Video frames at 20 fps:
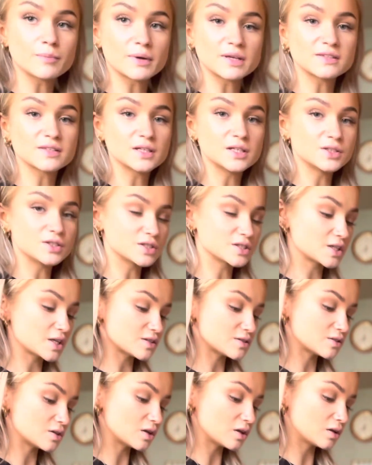basically just says
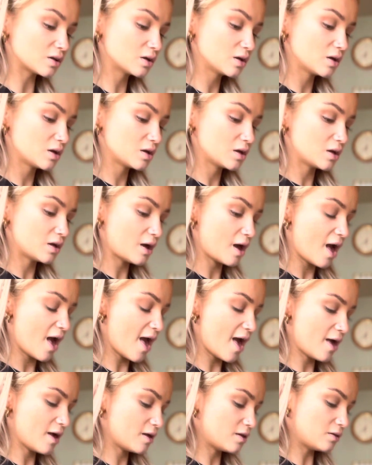to
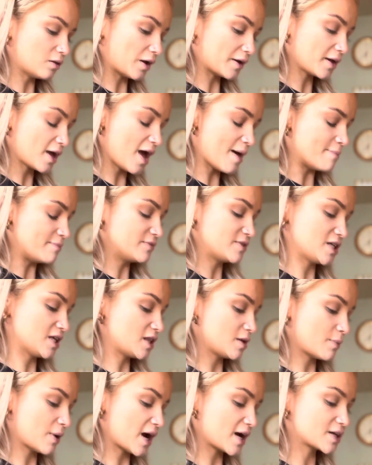like empty the
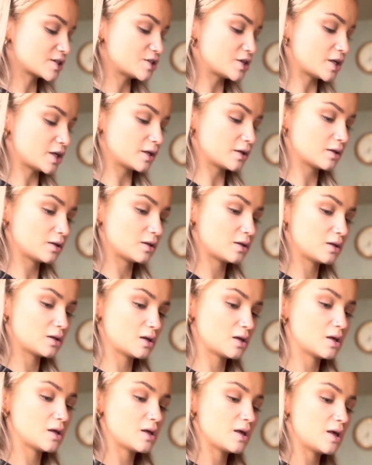packaging
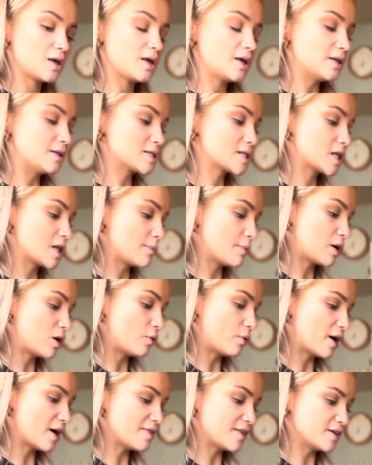into the bowl
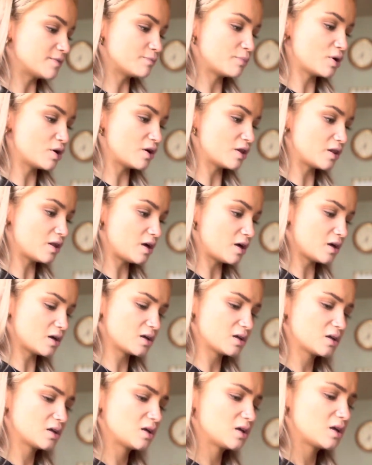and then put the
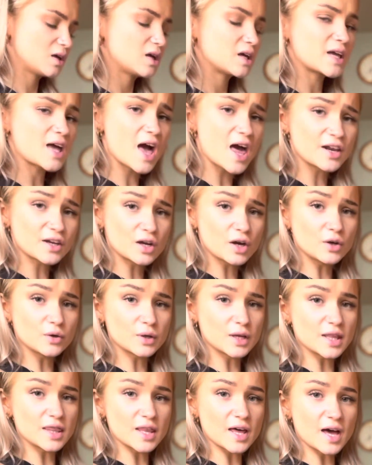can of Coke
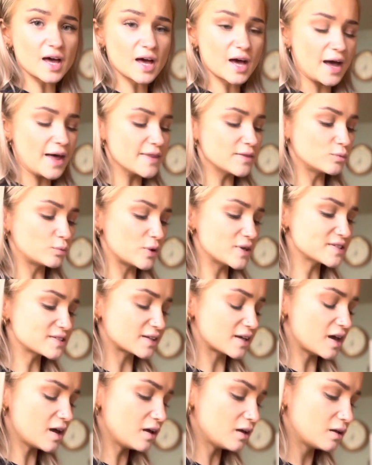in there and whisk
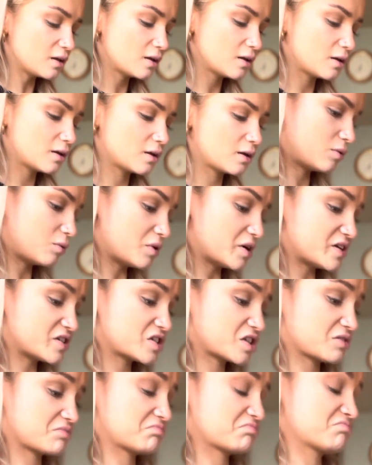it,
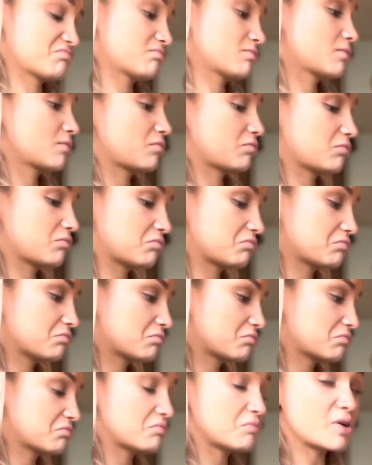which
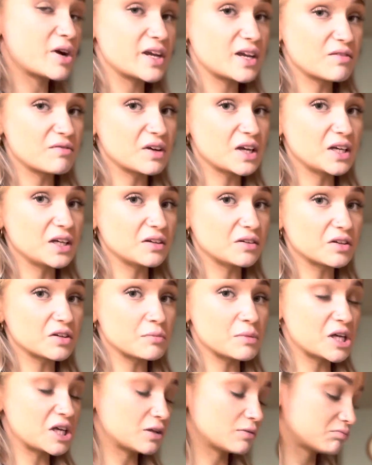pretty convenient to me.